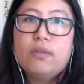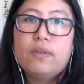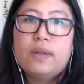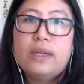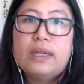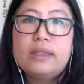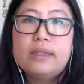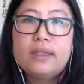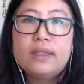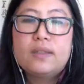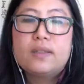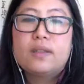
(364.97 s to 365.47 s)

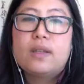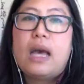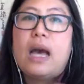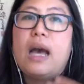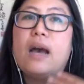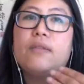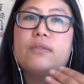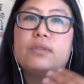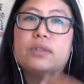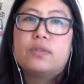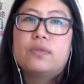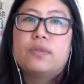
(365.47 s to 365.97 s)
it needs to
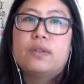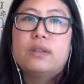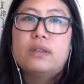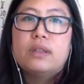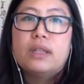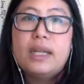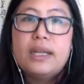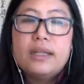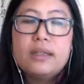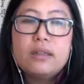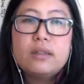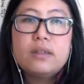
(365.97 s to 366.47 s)
have different
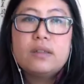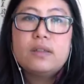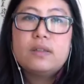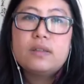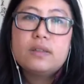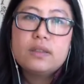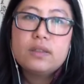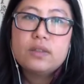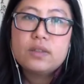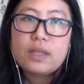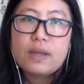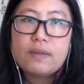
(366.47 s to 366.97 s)
layers,
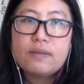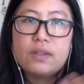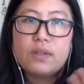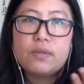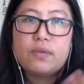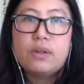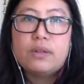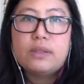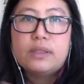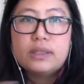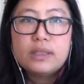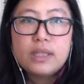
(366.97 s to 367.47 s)
it needs to have
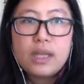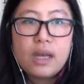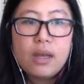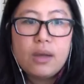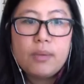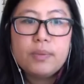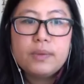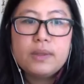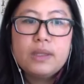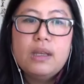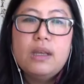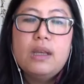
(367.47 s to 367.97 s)
different
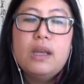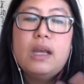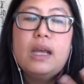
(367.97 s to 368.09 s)
depth.